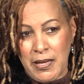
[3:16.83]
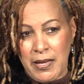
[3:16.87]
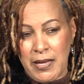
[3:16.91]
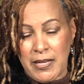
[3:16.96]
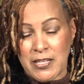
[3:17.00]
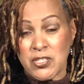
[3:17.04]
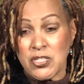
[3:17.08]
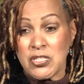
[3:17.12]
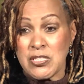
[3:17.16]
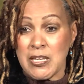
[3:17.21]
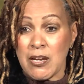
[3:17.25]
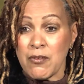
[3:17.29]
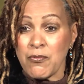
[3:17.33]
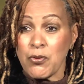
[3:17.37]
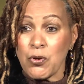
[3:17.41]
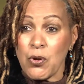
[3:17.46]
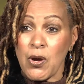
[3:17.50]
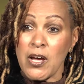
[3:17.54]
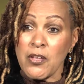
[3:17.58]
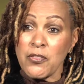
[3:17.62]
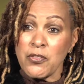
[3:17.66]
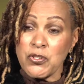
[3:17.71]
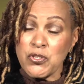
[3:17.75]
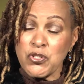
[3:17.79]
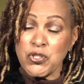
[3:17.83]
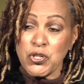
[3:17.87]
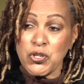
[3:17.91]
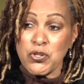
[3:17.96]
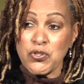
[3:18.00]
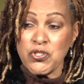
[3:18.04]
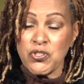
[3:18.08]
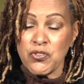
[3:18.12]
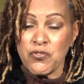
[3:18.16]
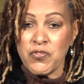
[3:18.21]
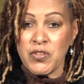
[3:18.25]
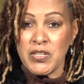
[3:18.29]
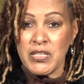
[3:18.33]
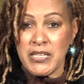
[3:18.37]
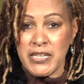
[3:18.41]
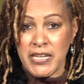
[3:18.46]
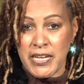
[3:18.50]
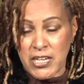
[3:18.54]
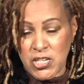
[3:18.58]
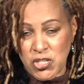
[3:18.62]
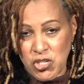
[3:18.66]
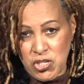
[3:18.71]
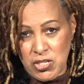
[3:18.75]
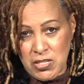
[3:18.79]
and several other church
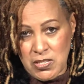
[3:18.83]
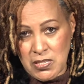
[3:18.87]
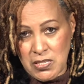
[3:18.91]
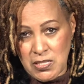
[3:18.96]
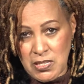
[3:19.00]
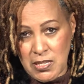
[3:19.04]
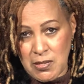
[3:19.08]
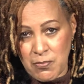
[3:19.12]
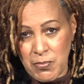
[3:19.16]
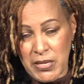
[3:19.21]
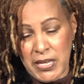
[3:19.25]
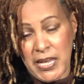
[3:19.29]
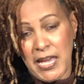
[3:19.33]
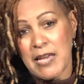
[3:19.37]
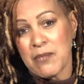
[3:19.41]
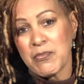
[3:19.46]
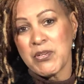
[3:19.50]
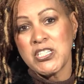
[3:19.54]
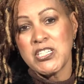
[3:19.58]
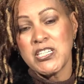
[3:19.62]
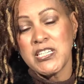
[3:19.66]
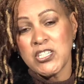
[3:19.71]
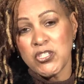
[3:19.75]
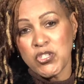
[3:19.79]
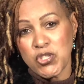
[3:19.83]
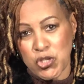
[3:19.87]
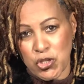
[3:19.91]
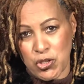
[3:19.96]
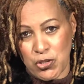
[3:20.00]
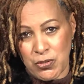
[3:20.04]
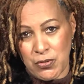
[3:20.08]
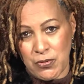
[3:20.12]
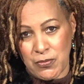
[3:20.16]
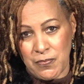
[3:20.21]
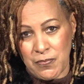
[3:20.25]
affiliations, he became a teacher,